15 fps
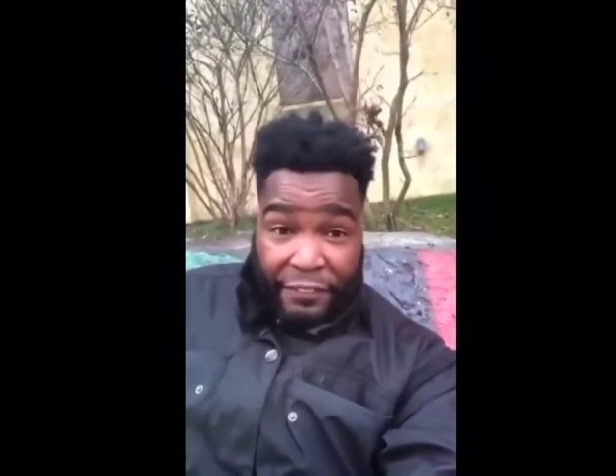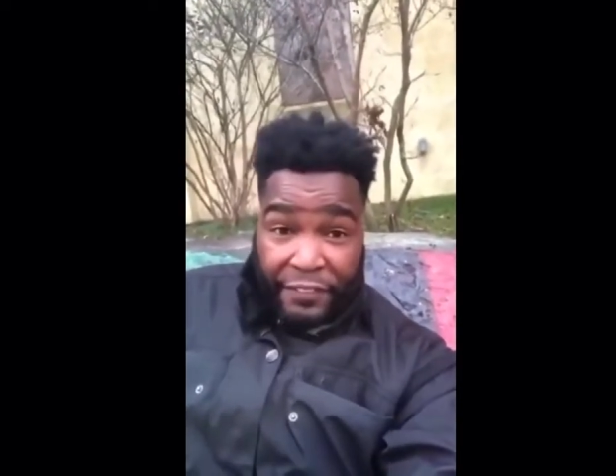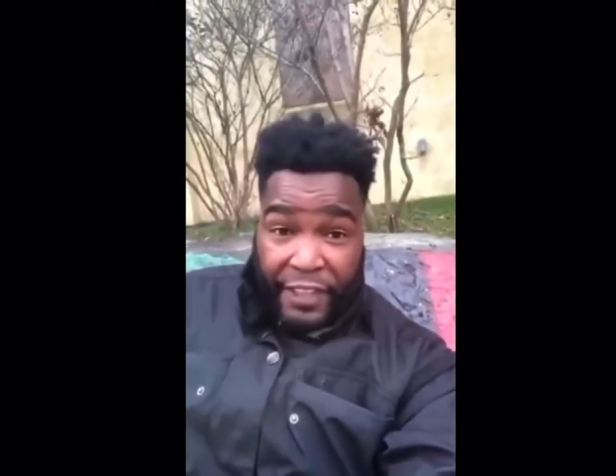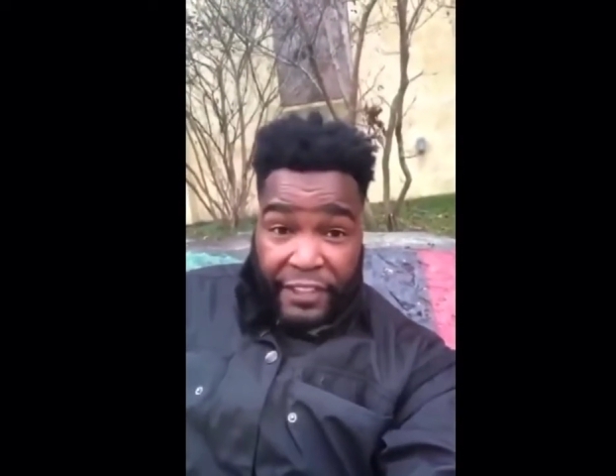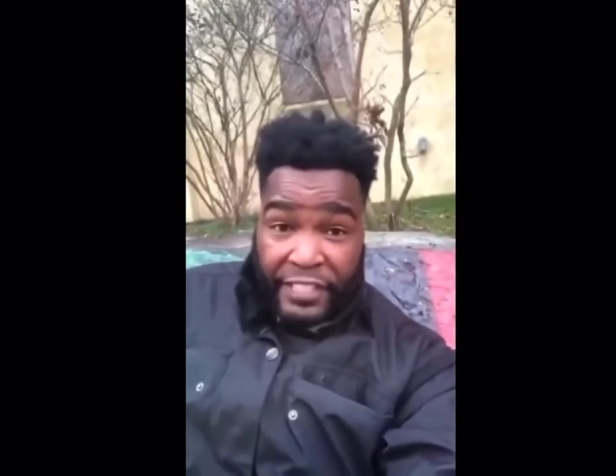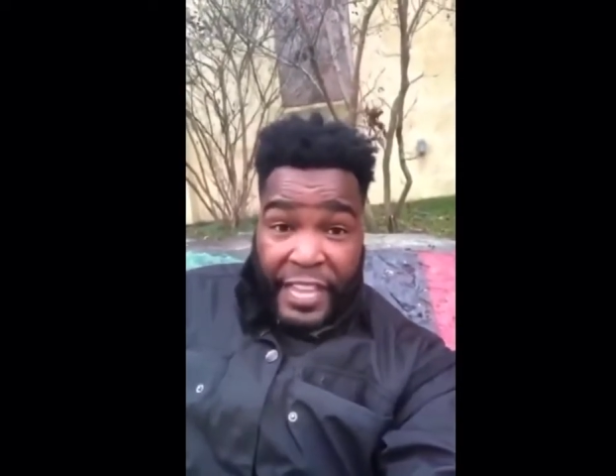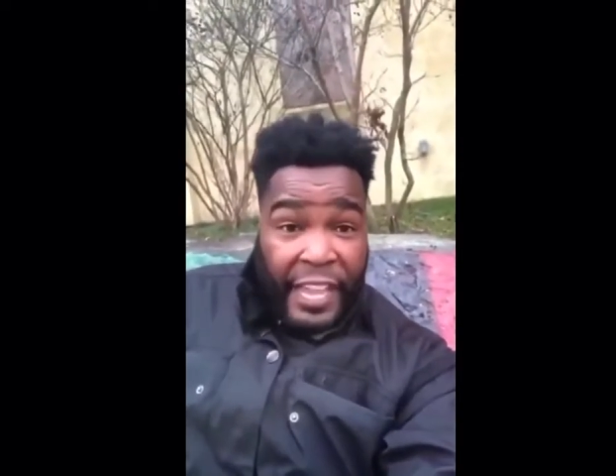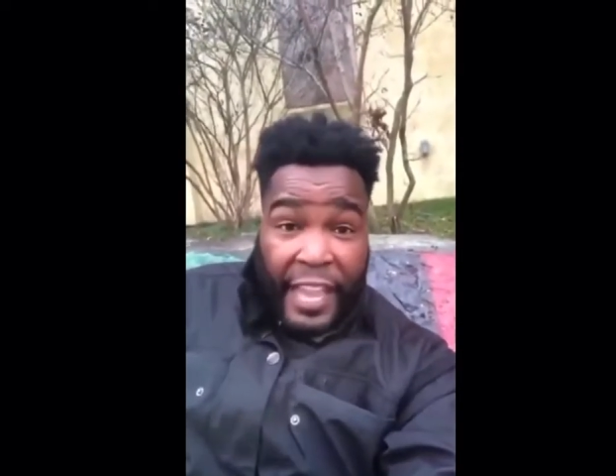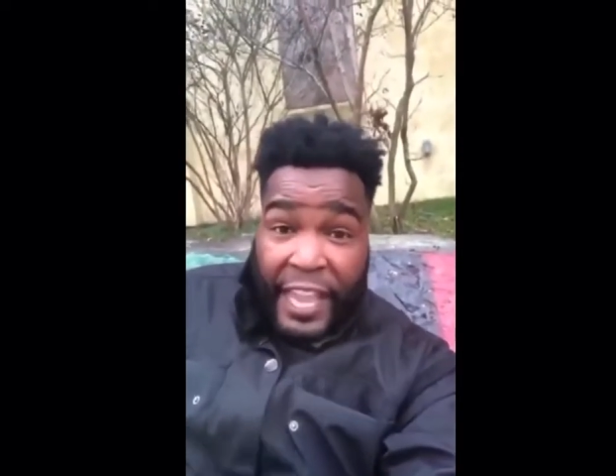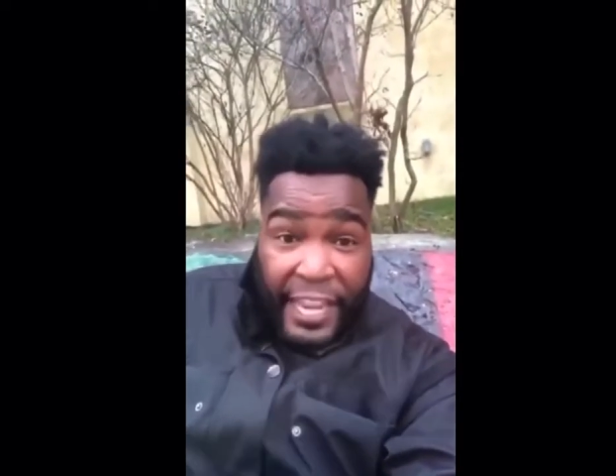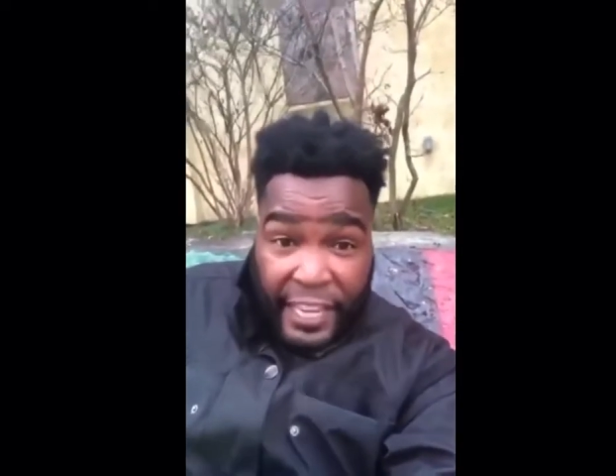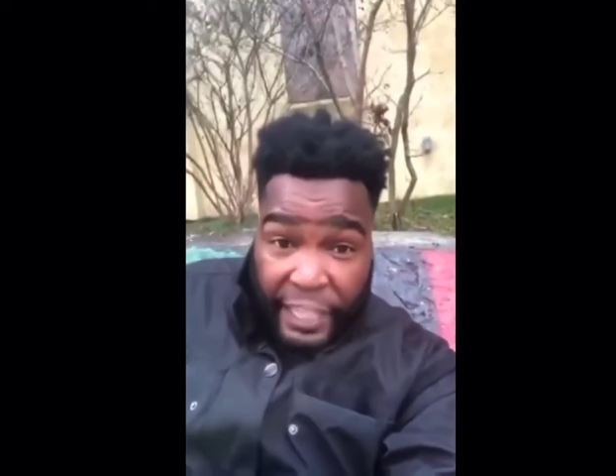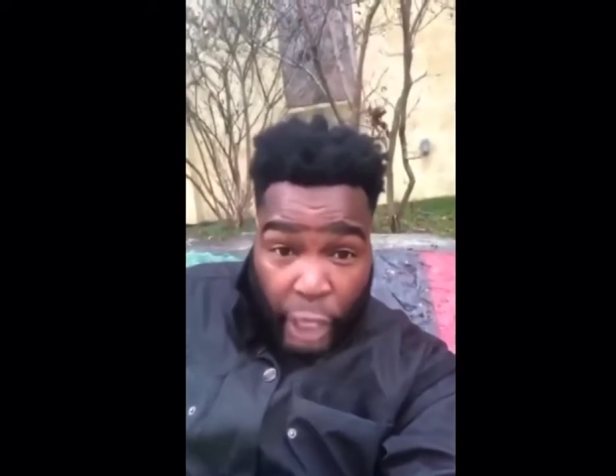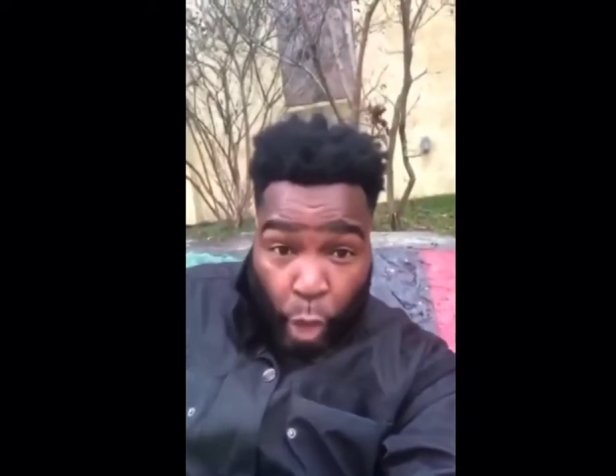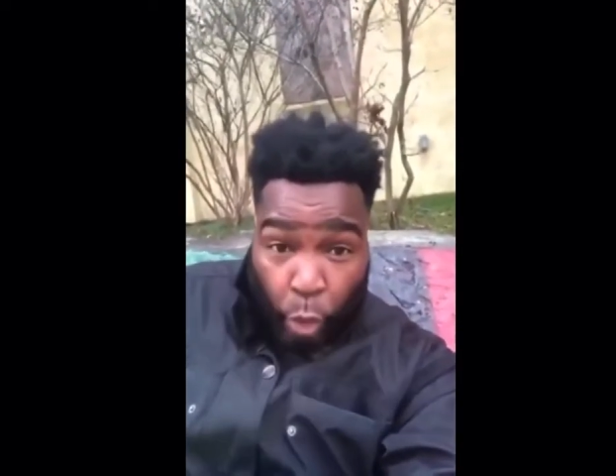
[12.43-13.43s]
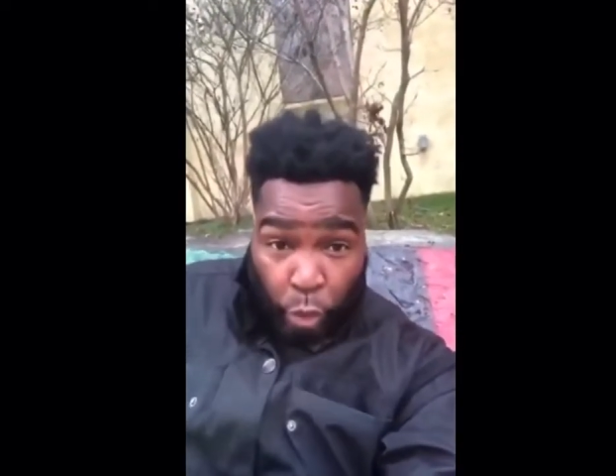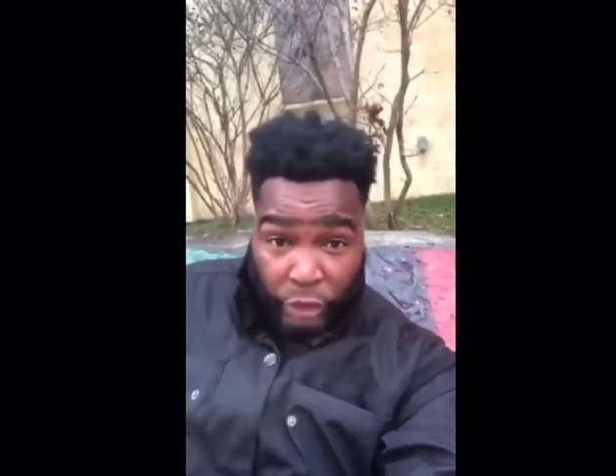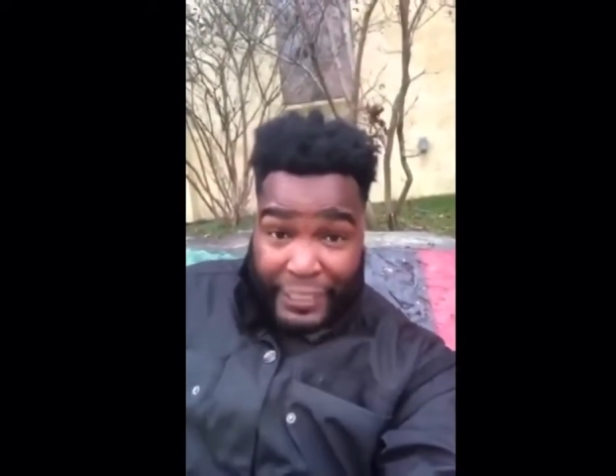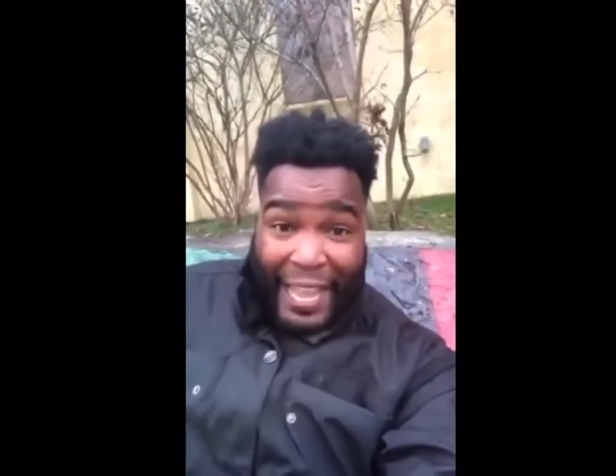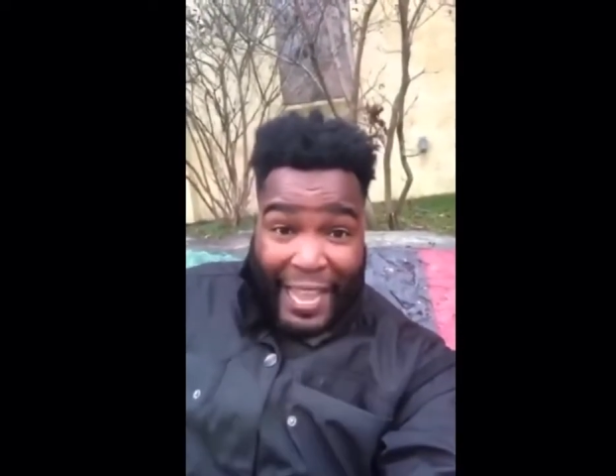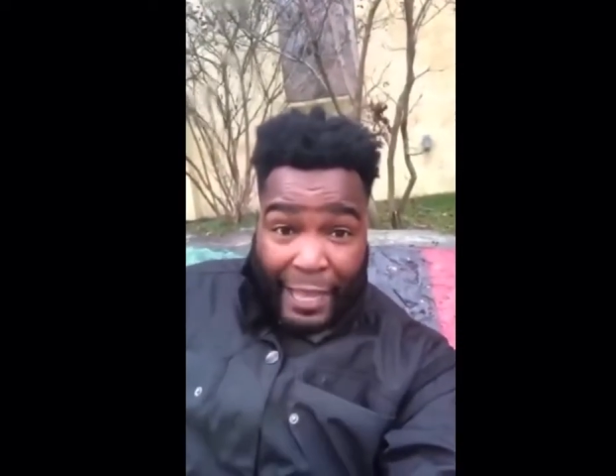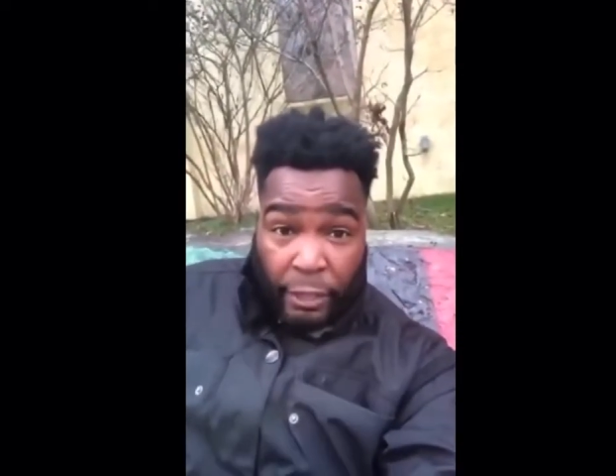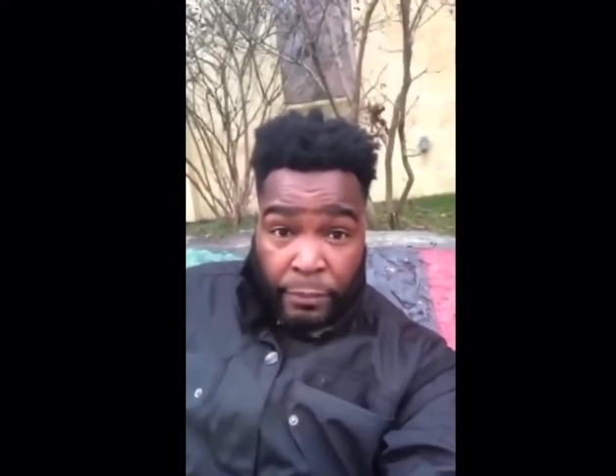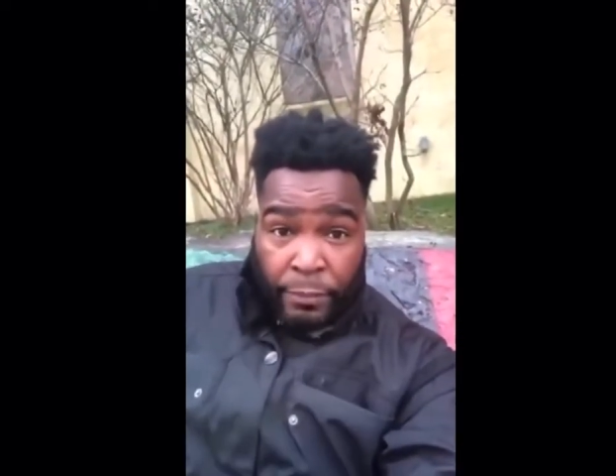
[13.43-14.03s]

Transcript: years, and it goes down.